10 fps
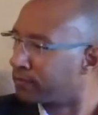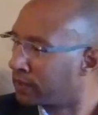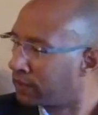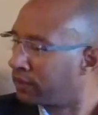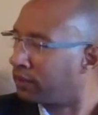
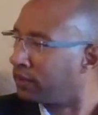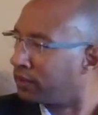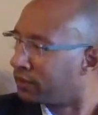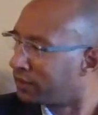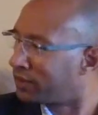
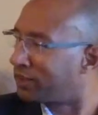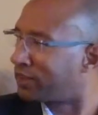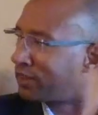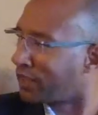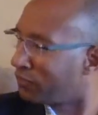
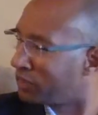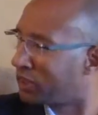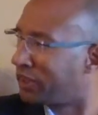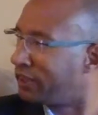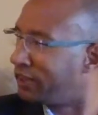
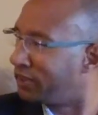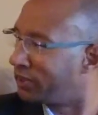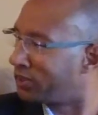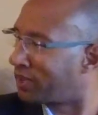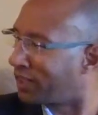17
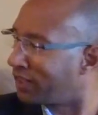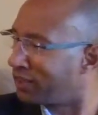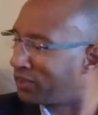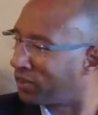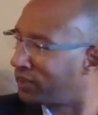years. I didn't
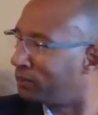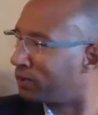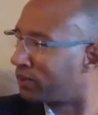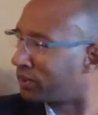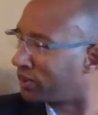know that. You
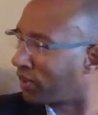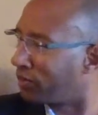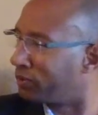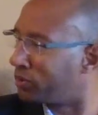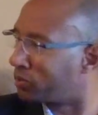must have
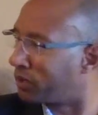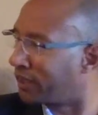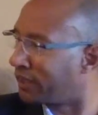started when you was, what,